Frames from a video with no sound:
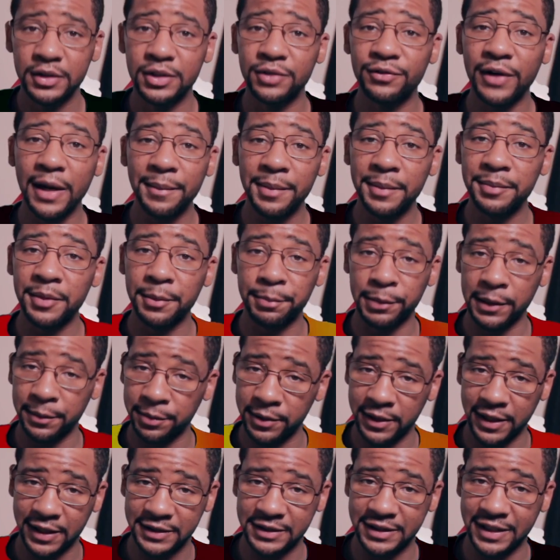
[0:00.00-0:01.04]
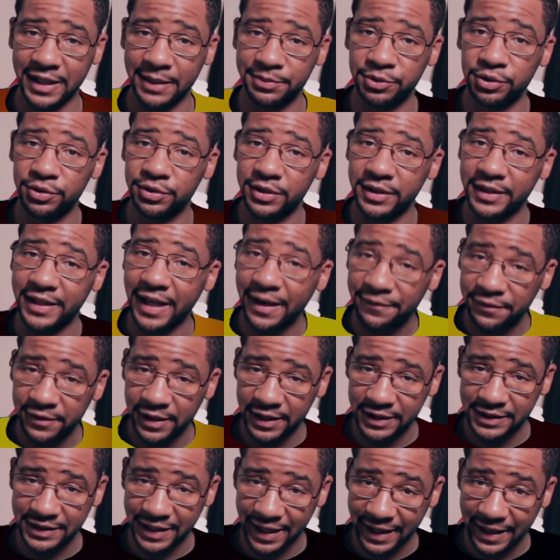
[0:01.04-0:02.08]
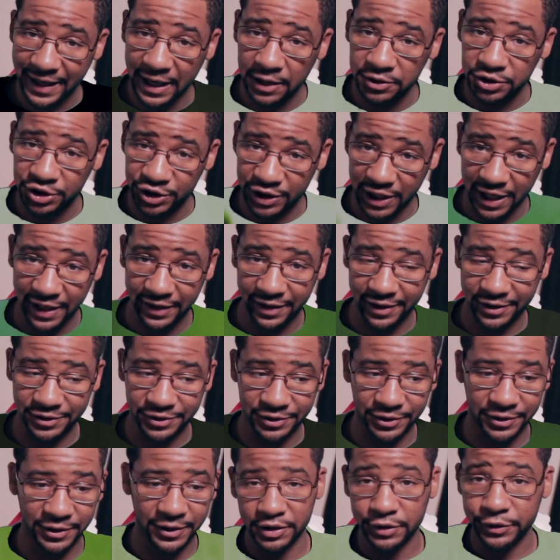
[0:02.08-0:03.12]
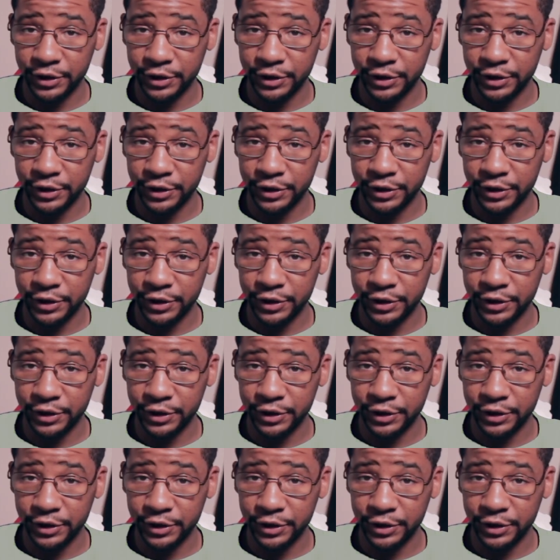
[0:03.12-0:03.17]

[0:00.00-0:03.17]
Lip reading: To wrap up the pre-production apps, you should definitely check out Shot Lister.